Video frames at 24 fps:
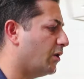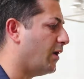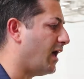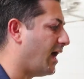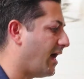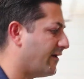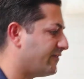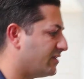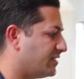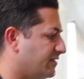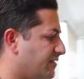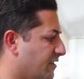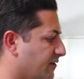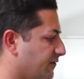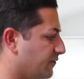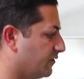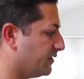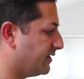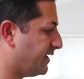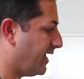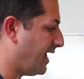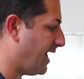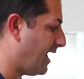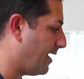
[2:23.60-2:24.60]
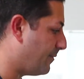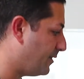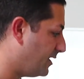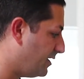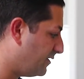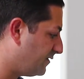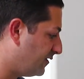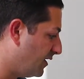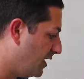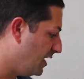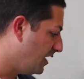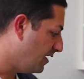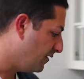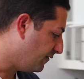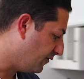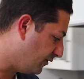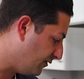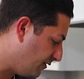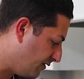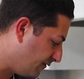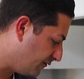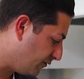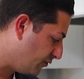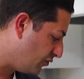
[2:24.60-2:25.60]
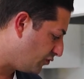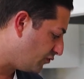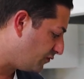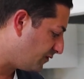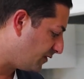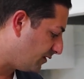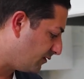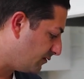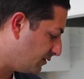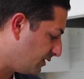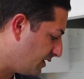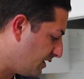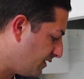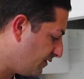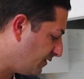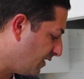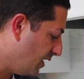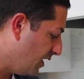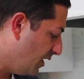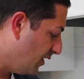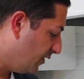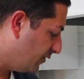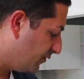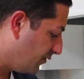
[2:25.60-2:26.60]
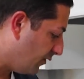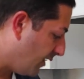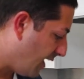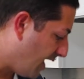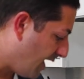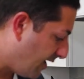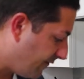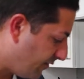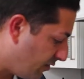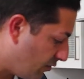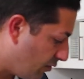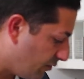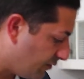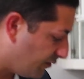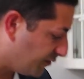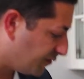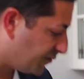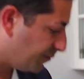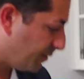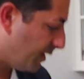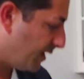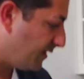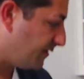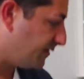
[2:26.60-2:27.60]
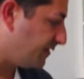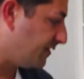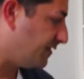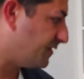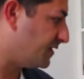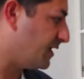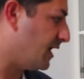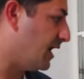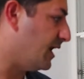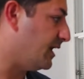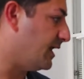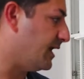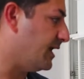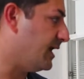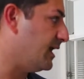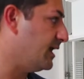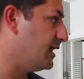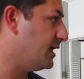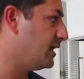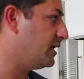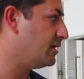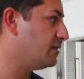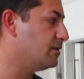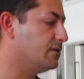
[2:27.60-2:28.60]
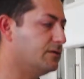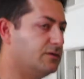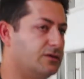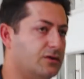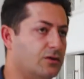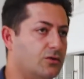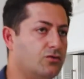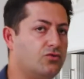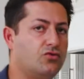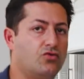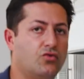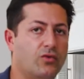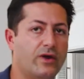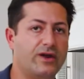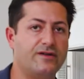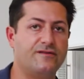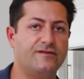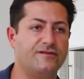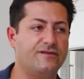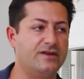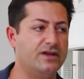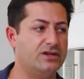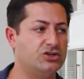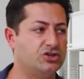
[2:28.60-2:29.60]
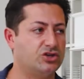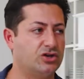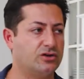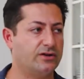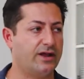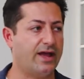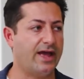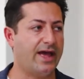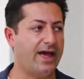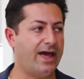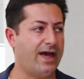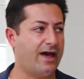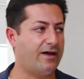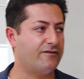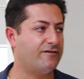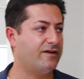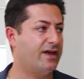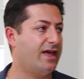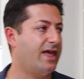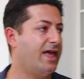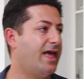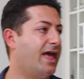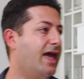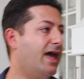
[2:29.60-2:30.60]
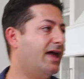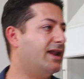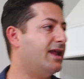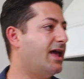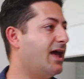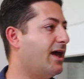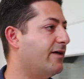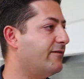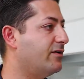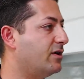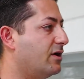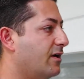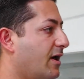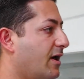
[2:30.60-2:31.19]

Having different cabinets for different utilities, so having all your spices kind of hidden, great feature to have, and having